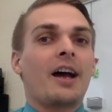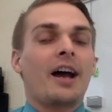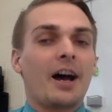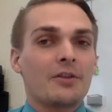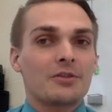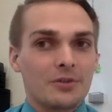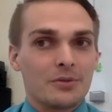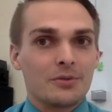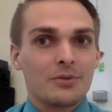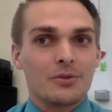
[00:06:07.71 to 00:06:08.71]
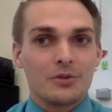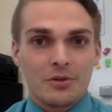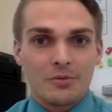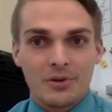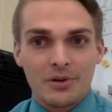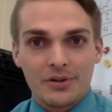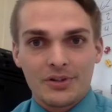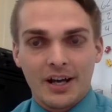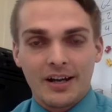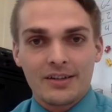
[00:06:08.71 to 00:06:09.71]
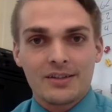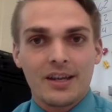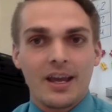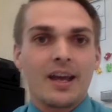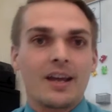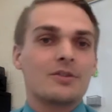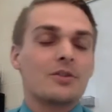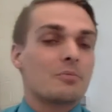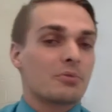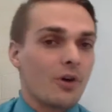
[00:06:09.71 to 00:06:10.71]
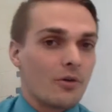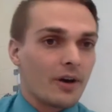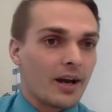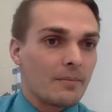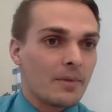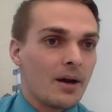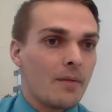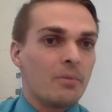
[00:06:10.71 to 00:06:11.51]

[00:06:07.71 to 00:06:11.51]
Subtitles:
how to do computer science and to program